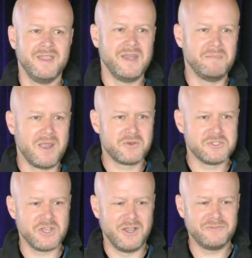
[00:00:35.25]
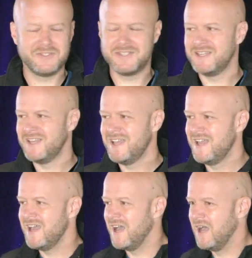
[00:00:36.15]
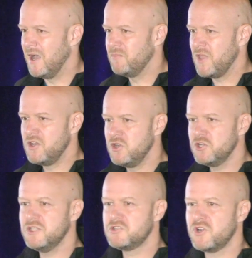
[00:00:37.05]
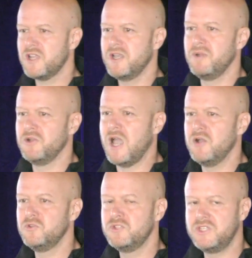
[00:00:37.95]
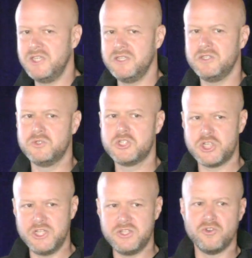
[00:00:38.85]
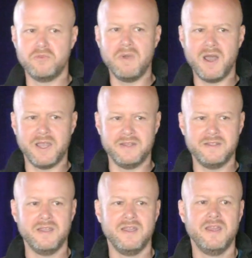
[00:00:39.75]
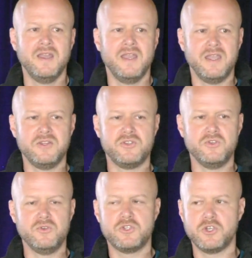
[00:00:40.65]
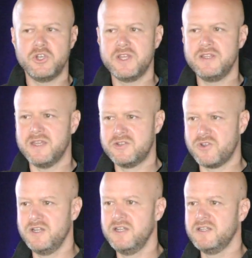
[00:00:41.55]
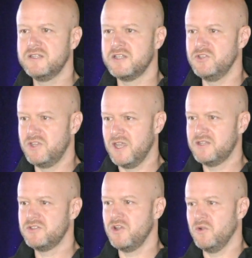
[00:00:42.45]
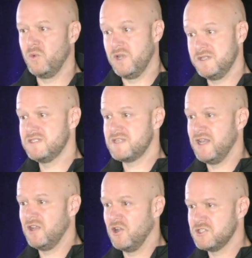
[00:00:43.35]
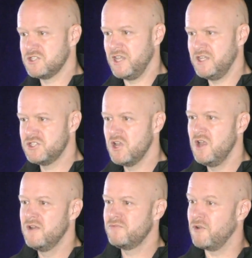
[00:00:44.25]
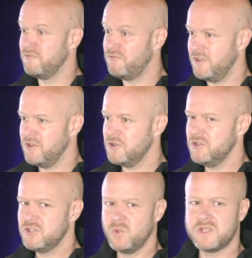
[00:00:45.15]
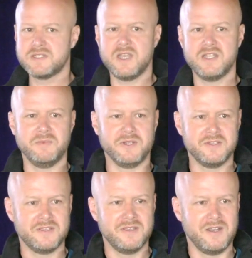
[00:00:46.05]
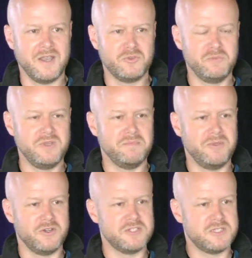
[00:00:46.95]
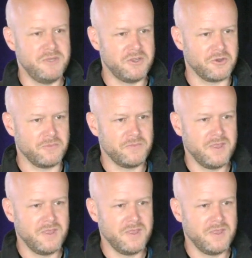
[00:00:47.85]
Microsoft, and learned a trick about how to cheat your mind into turning the adrenaline that you get when standing on stage from fear to excitement, and how to be a better speaker.